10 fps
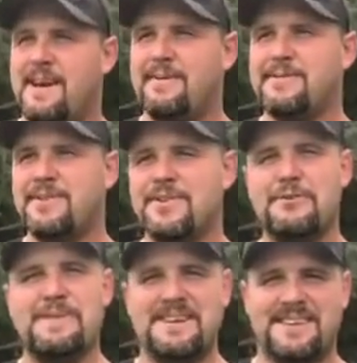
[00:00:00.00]
That one took a
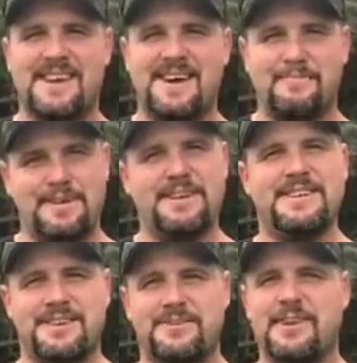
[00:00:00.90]
little bit of time, but it
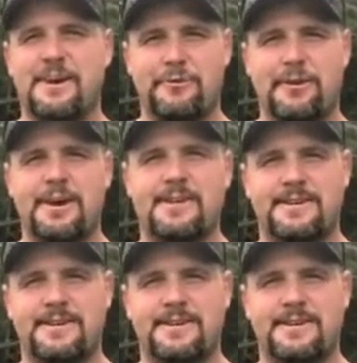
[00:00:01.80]
turned out great.